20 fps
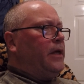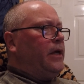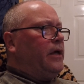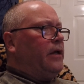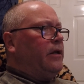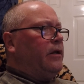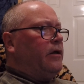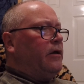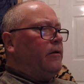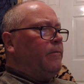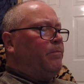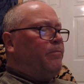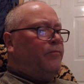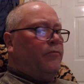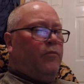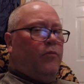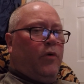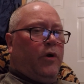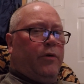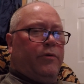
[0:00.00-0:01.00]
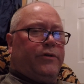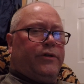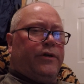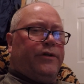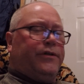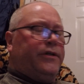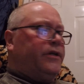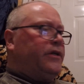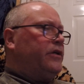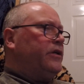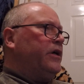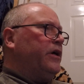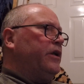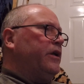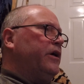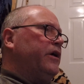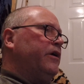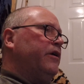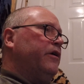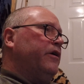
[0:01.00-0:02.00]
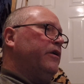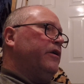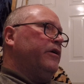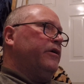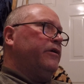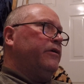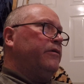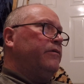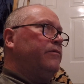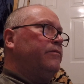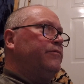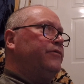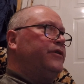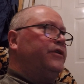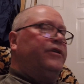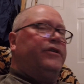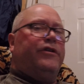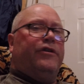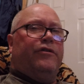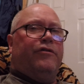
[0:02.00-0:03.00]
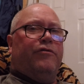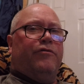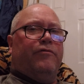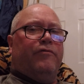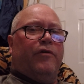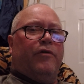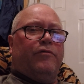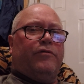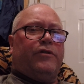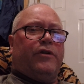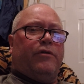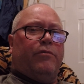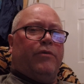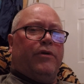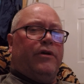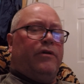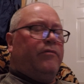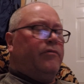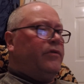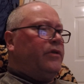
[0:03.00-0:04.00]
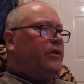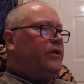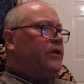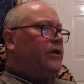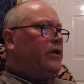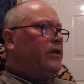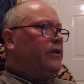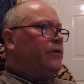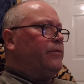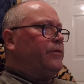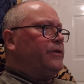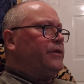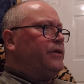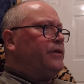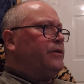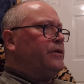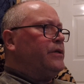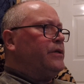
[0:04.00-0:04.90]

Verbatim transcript: and uh, when it was all said and done, I got like 62 votes, I believe, when the tally was in.